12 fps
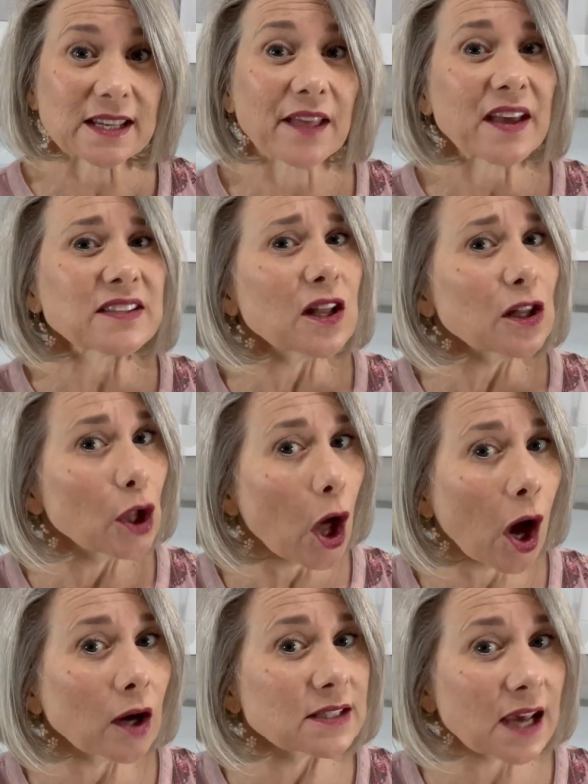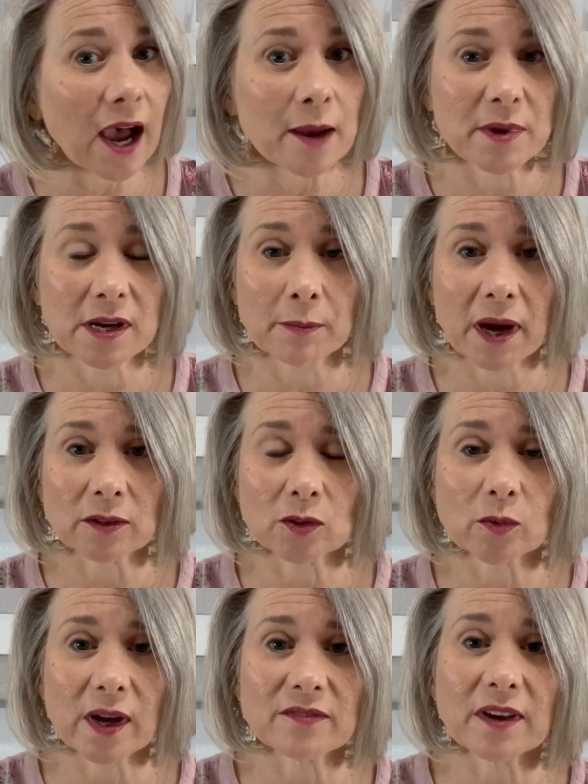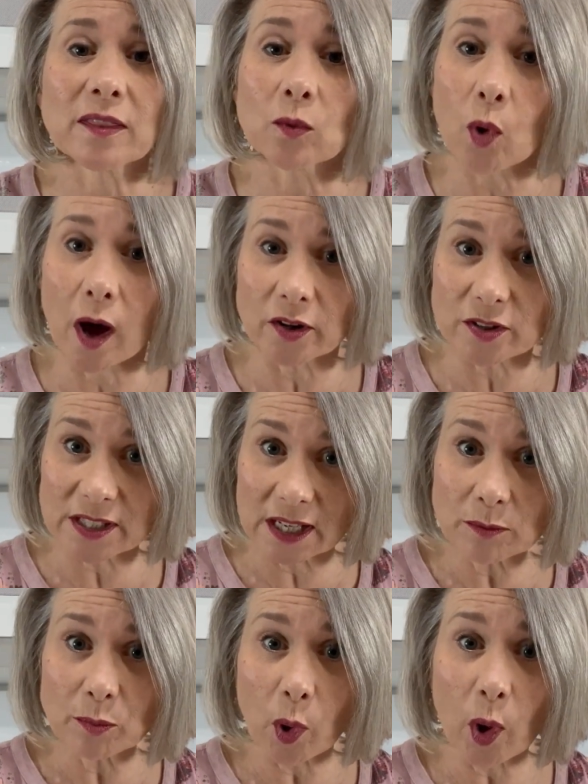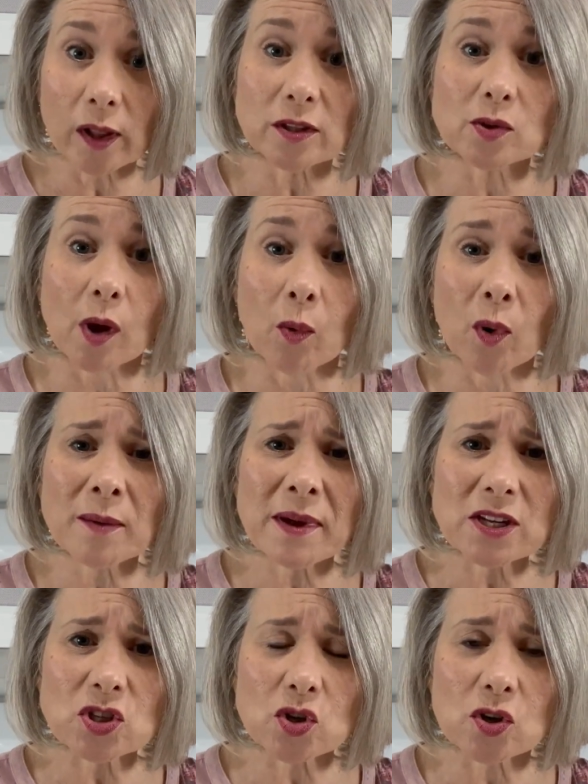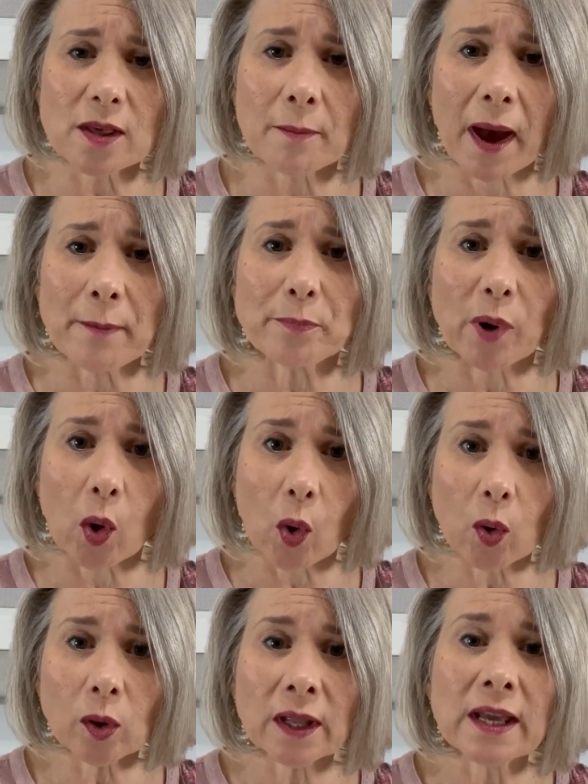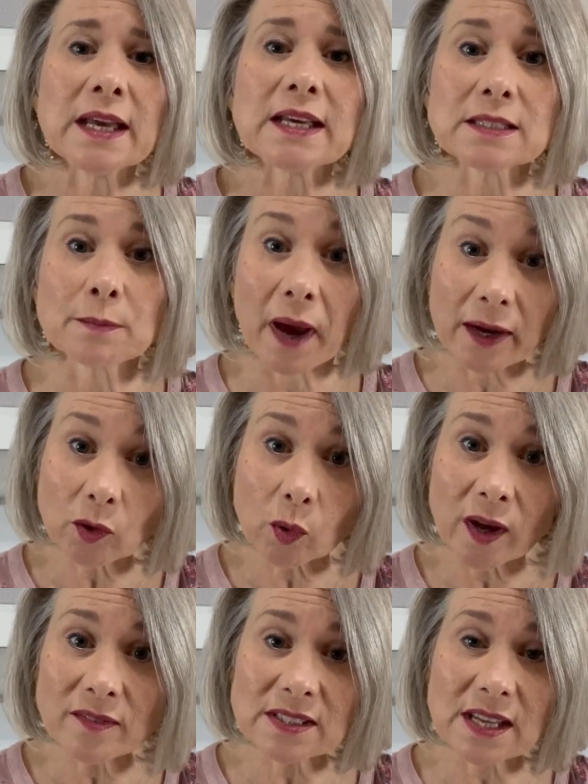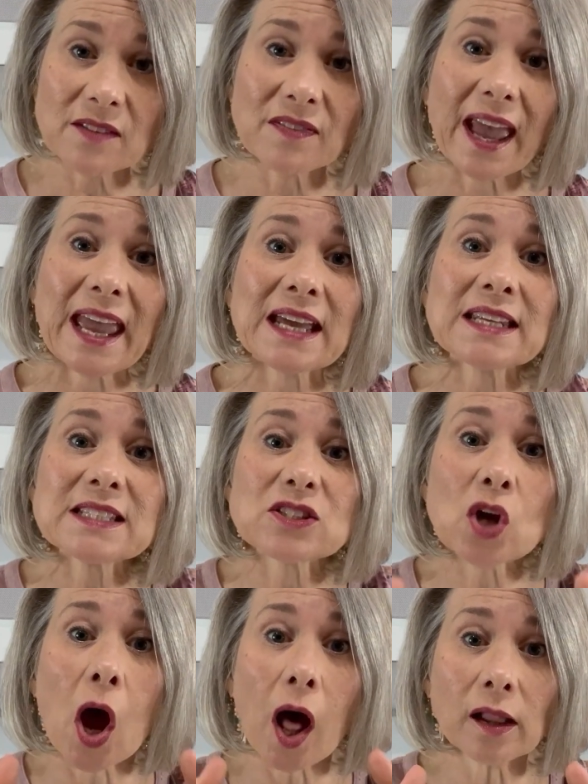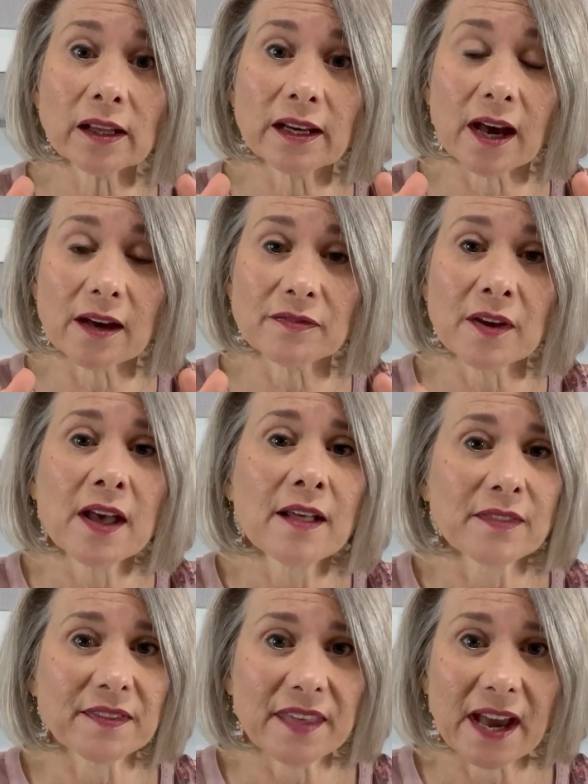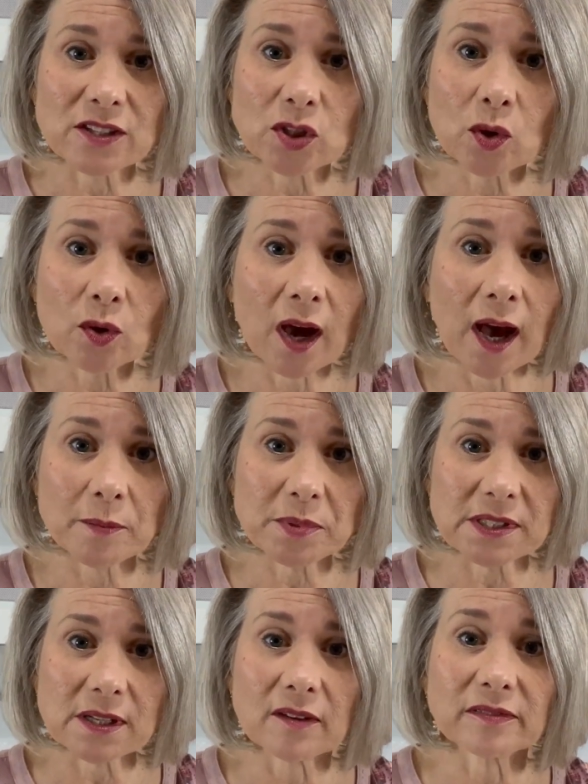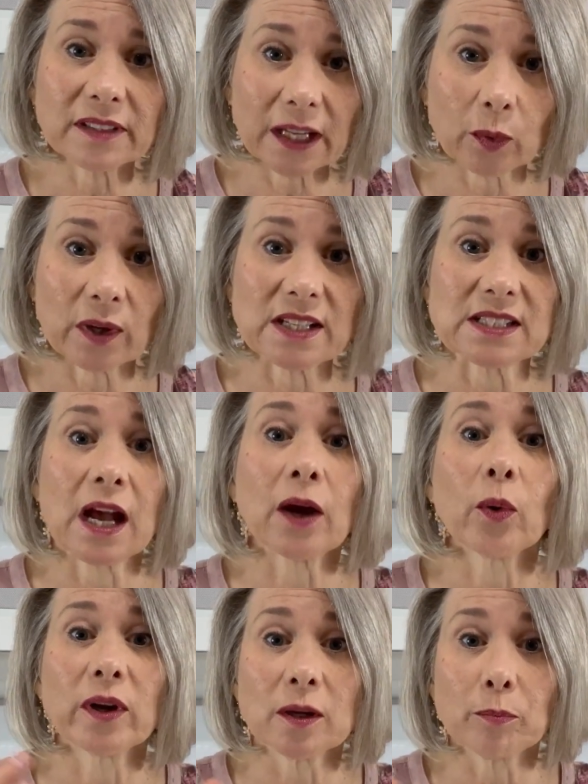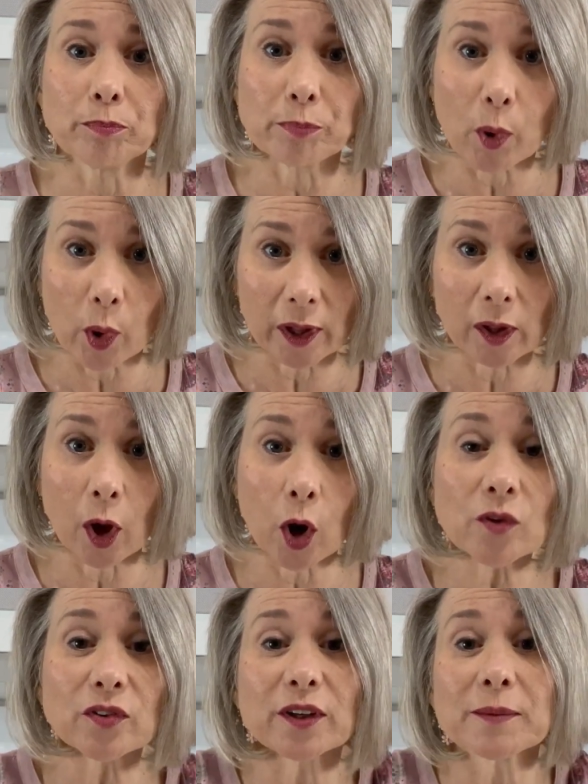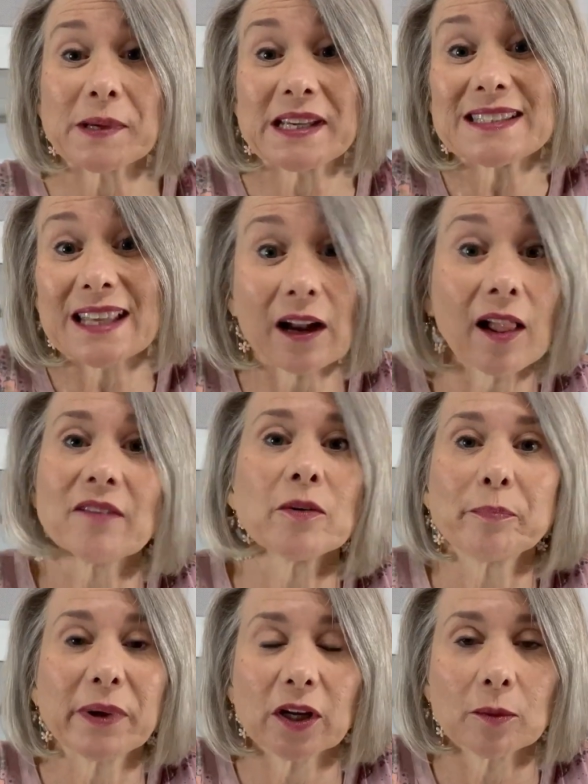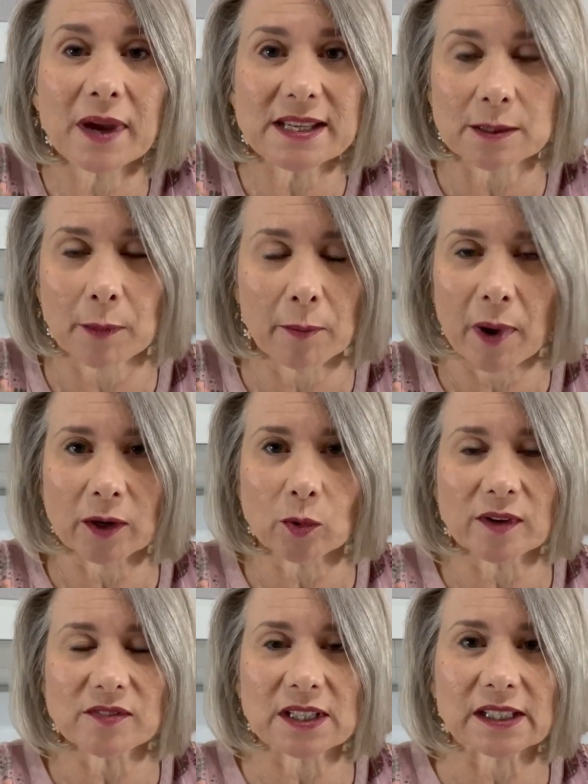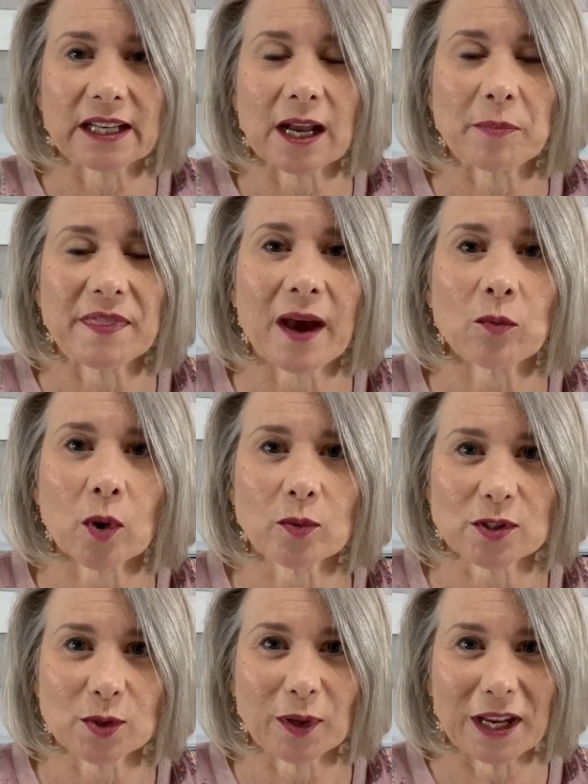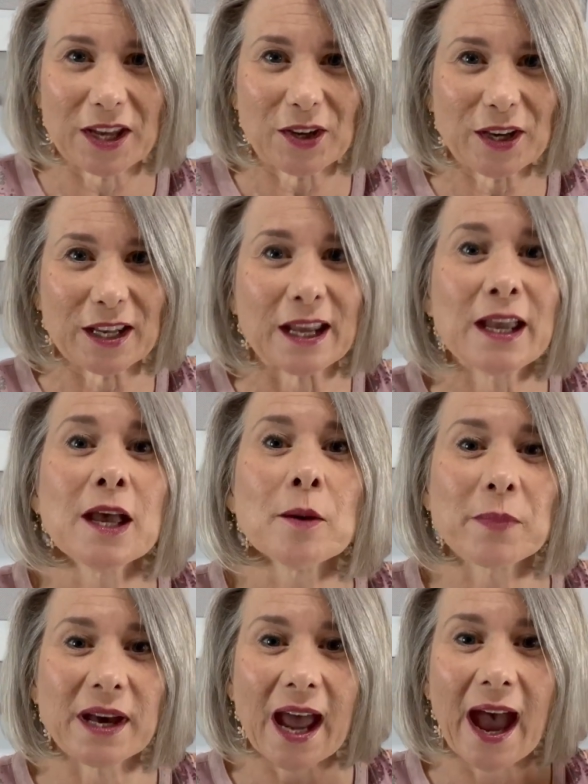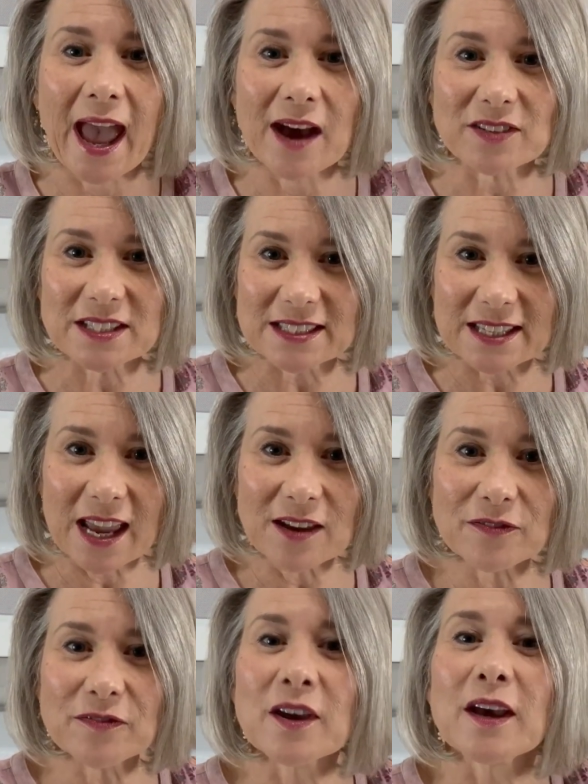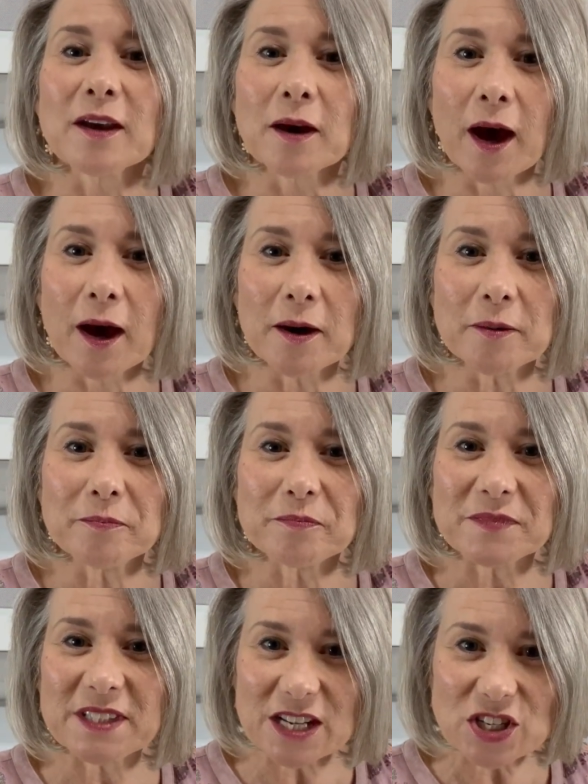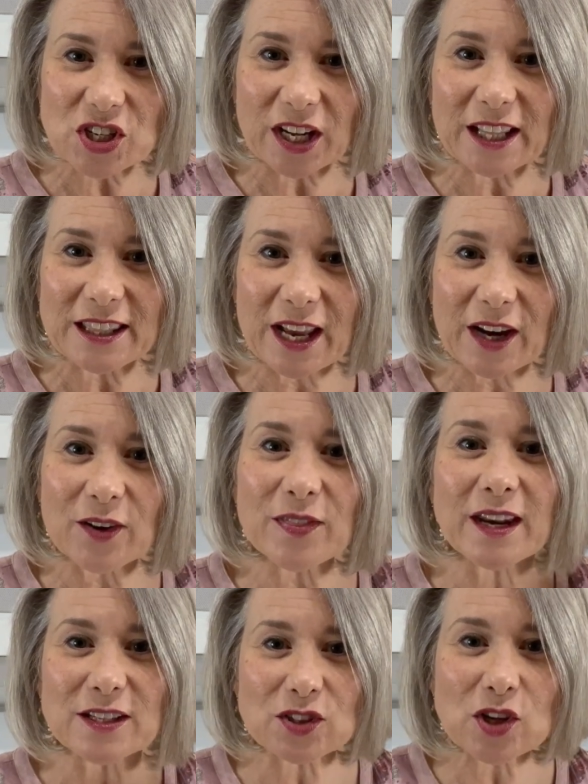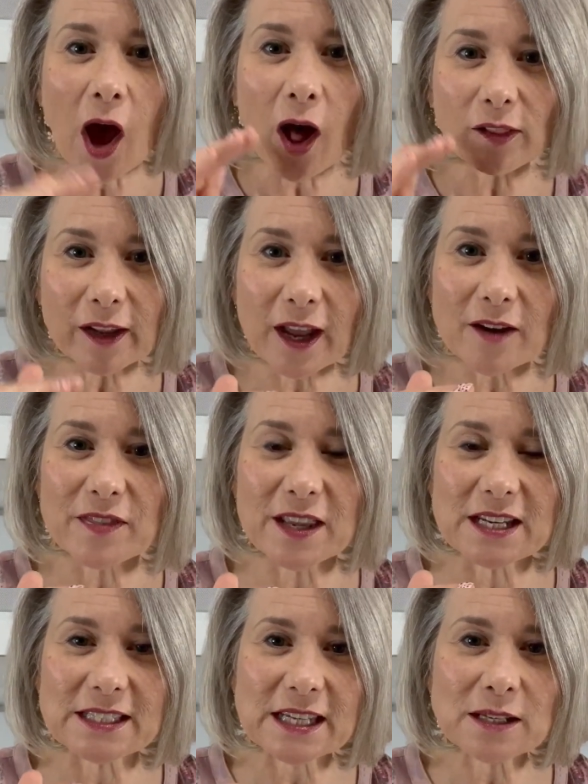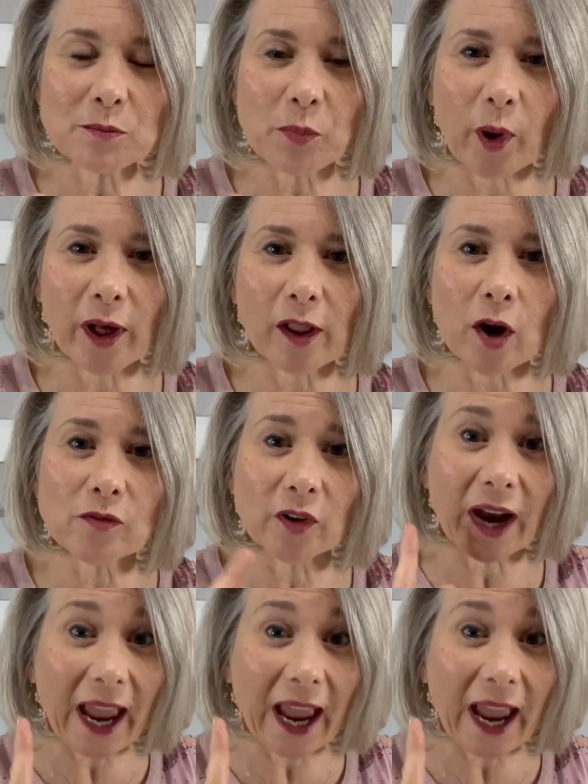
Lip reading: Now that's a long time in a microwave, and the water did boil, so I want to make sure that my bowl is microwave safe and is tall enough that that 2 cups of liquid is not going to boil over, because then I'll have a bigger mess in my microwave to clean up and that won't do any good. But I have a safe dish in there that is tall enough that it didn't boil over.